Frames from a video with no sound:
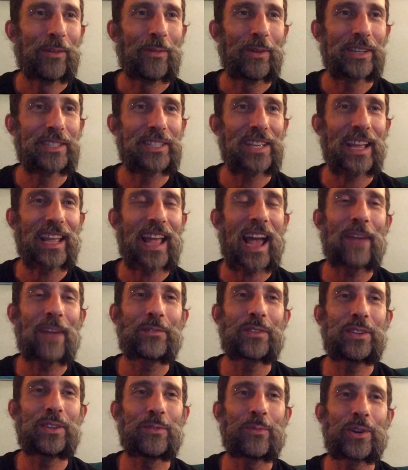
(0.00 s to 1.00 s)
where it's like
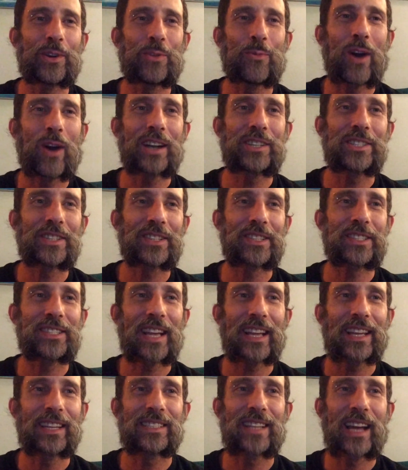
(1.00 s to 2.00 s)
when you watch it the
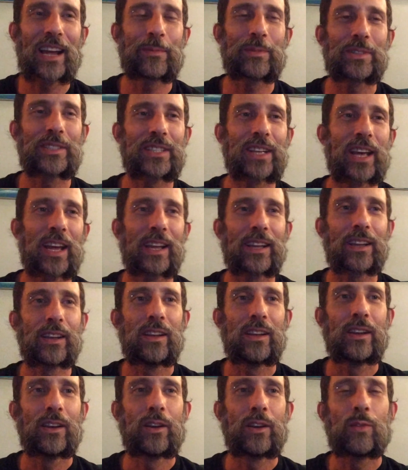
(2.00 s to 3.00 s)
second time, it's like,
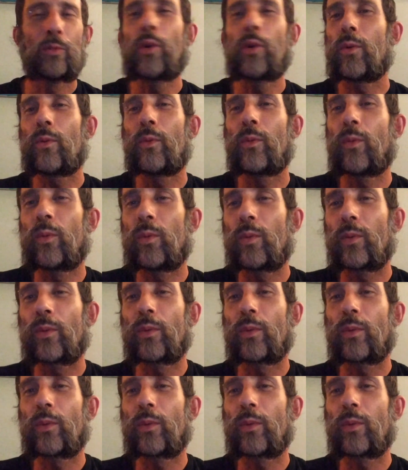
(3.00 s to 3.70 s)
well,